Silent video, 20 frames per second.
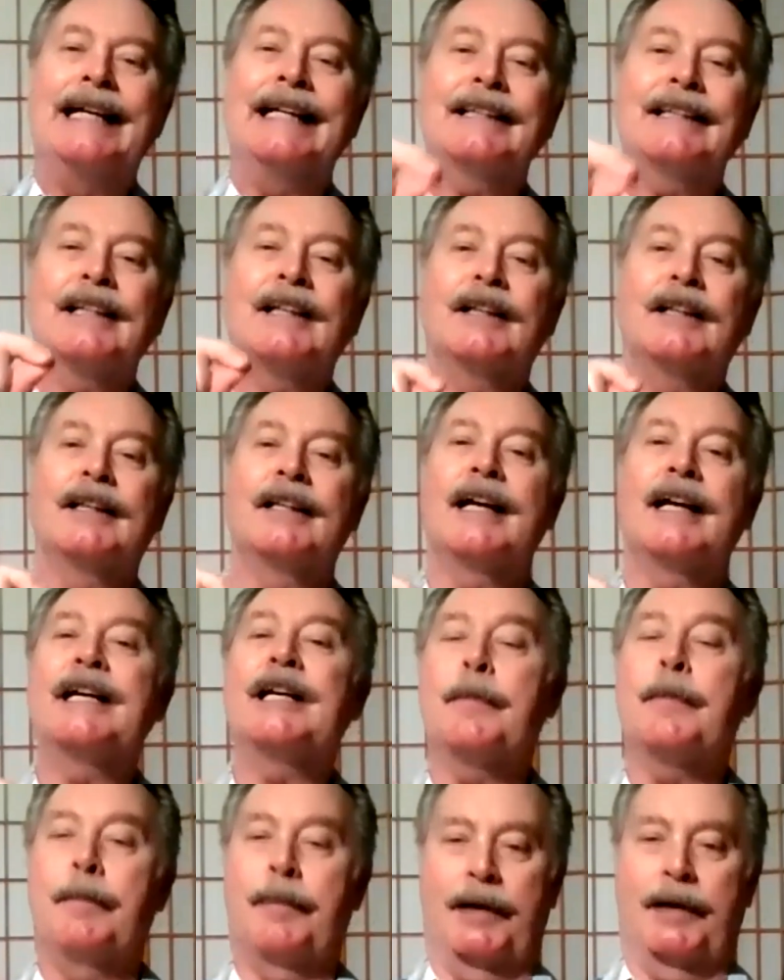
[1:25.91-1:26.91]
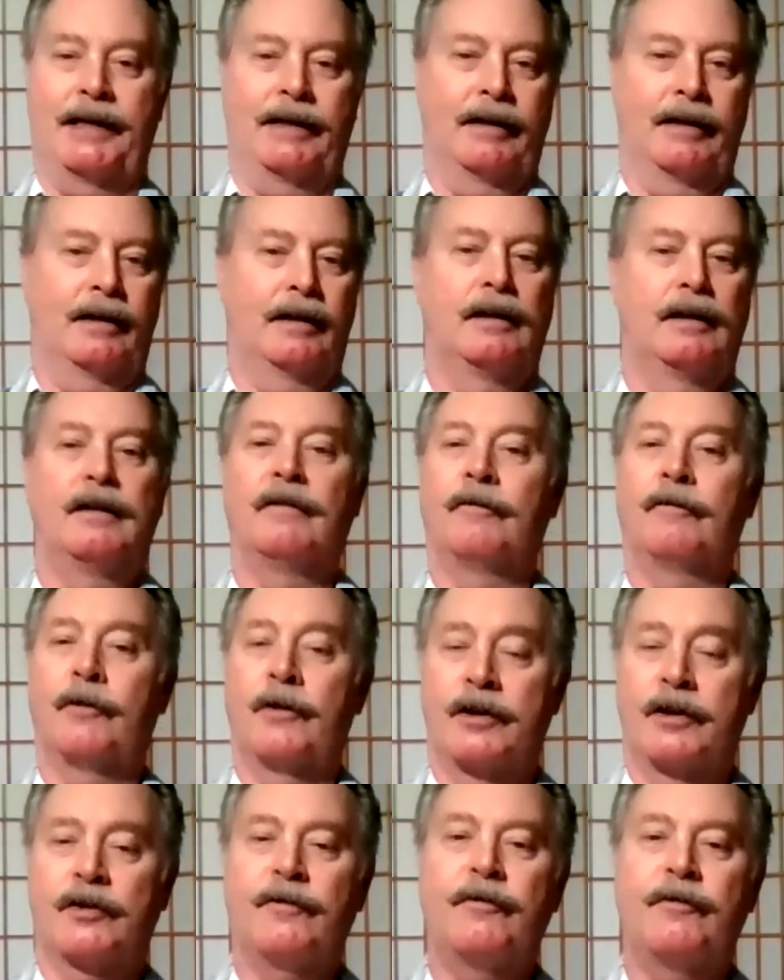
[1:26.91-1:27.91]
hit the like button
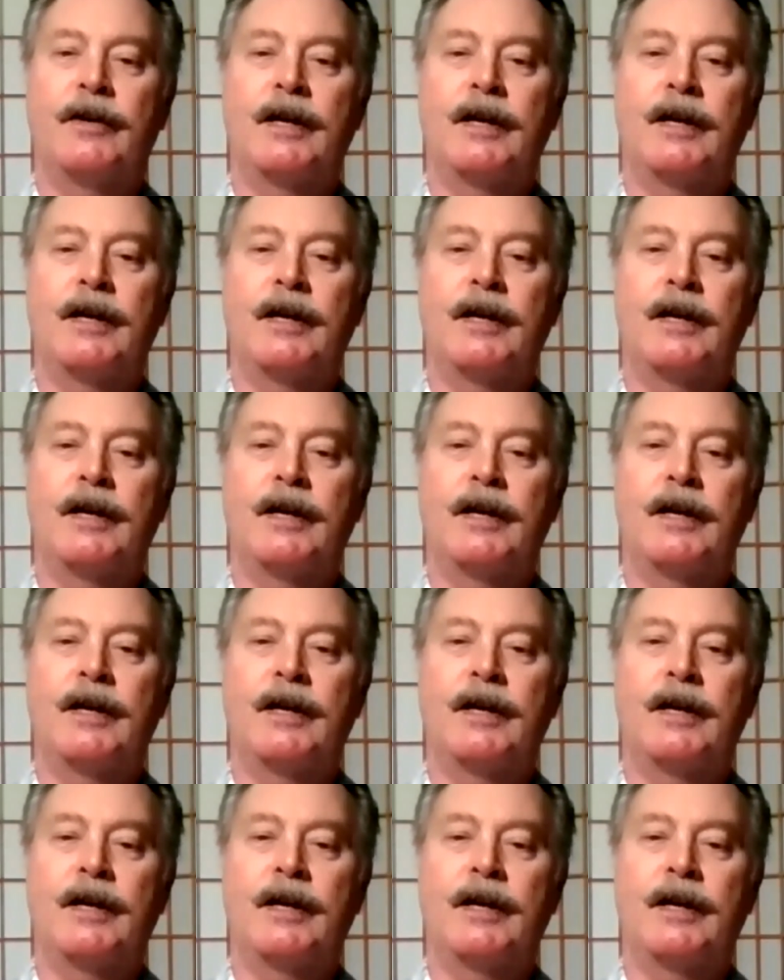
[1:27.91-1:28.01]
for this